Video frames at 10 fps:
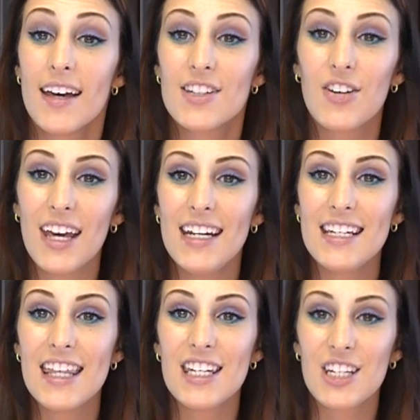So to get
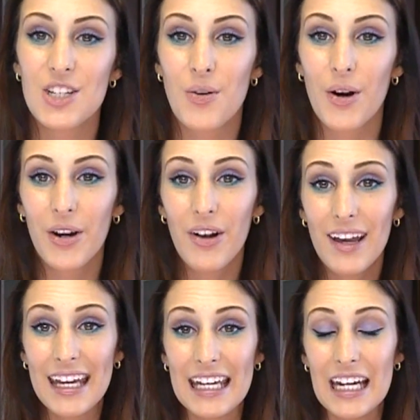into this tutorial,
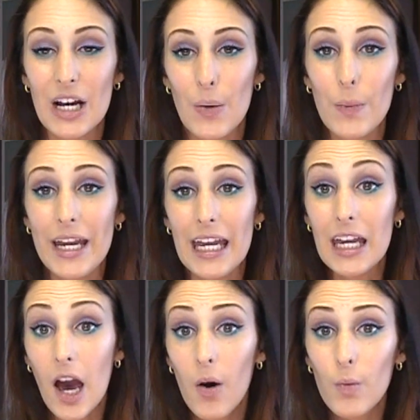here we
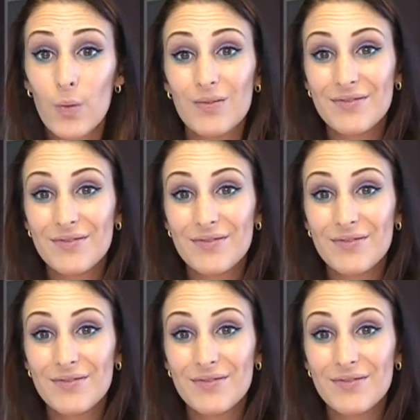go.